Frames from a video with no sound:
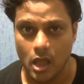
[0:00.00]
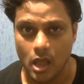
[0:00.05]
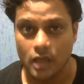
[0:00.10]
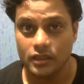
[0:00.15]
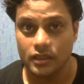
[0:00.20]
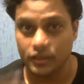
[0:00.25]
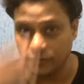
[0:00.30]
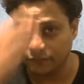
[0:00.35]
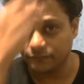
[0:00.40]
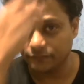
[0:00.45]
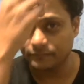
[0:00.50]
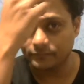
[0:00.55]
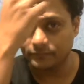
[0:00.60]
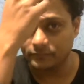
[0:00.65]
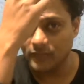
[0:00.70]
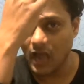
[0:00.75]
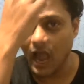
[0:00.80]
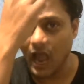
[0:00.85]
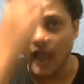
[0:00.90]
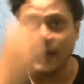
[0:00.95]

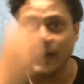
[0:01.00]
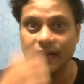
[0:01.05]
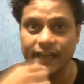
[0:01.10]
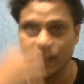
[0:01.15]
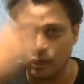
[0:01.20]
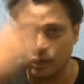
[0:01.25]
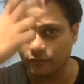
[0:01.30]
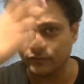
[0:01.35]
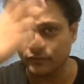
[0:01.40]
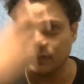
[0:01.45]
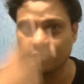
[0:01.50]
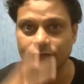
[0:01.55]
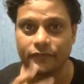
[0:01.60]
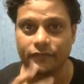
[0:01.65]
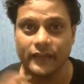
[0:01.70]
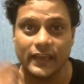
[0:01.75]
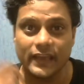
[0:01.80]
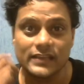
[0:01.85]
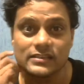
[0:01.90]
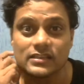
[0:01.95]
The hiding of that
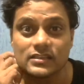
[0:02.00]
face